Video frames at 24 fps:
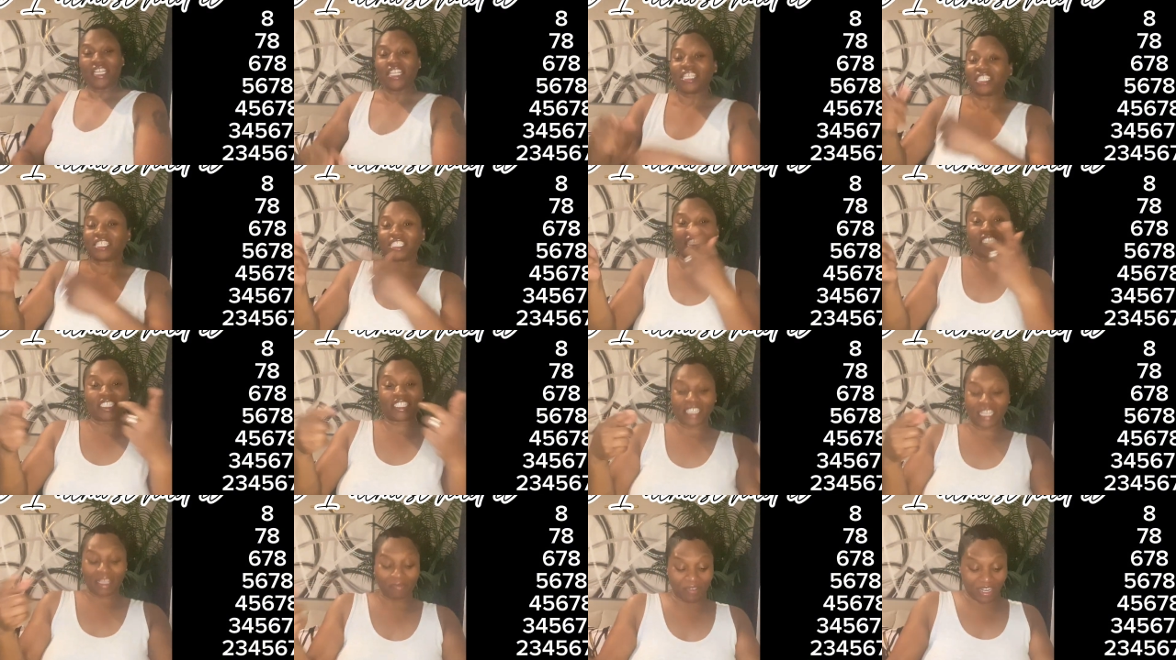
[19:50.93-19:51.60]
Six,
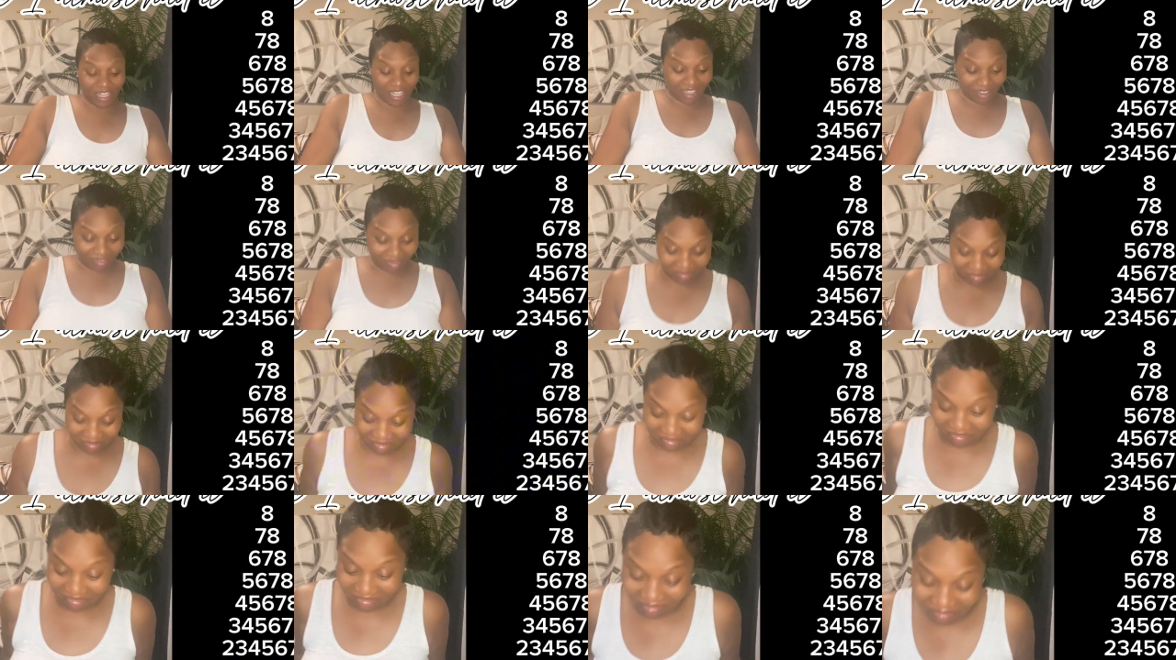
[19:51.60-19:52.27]
seven, eight
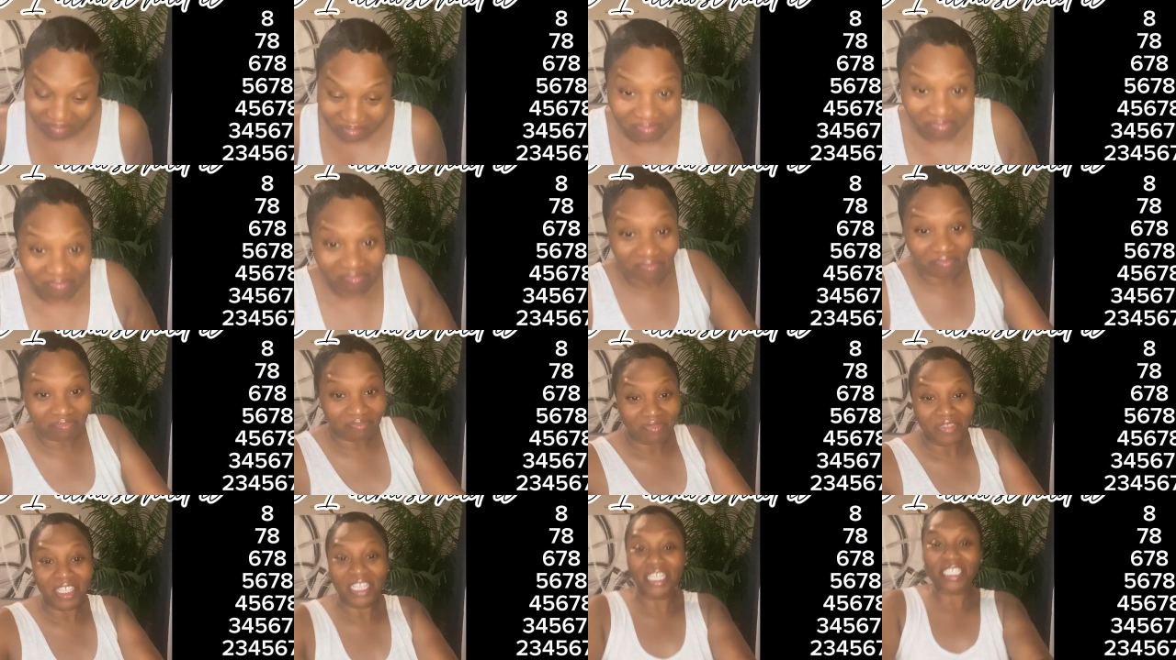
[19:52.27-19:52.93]

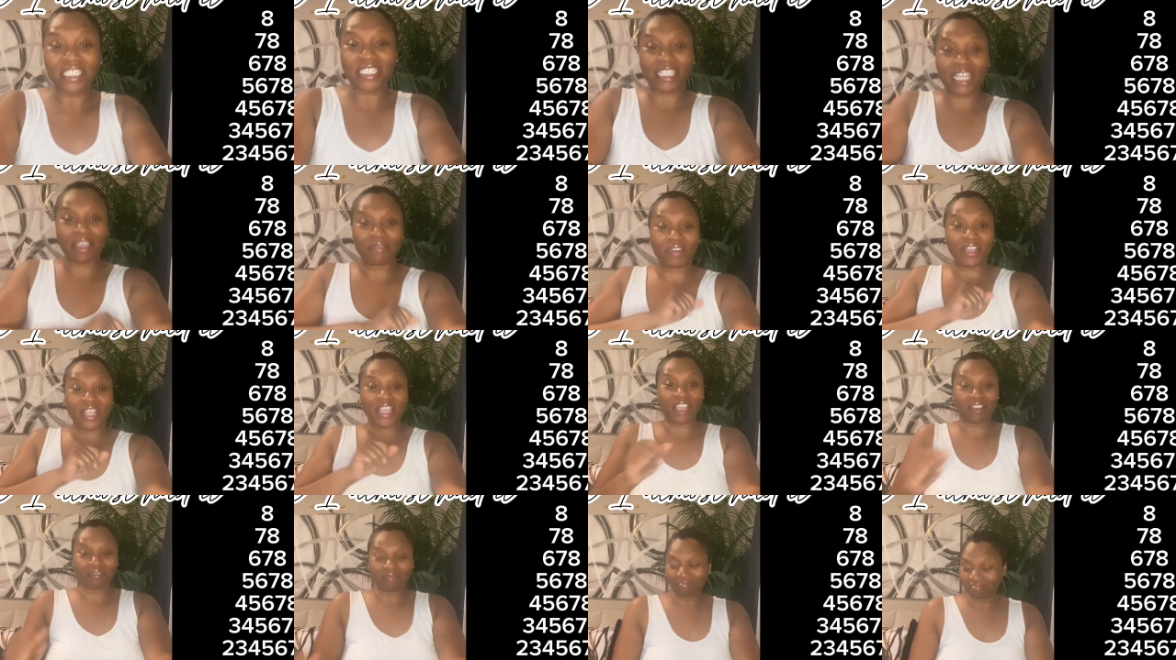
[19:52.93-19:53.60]
seven,
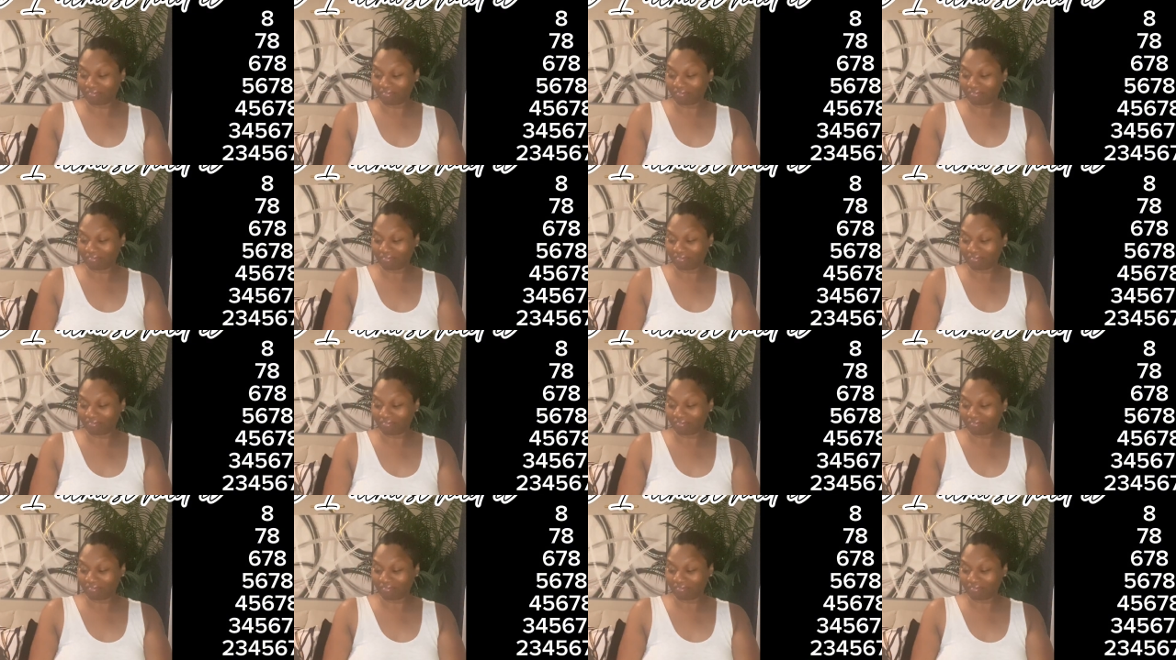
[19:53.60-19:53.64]
eight,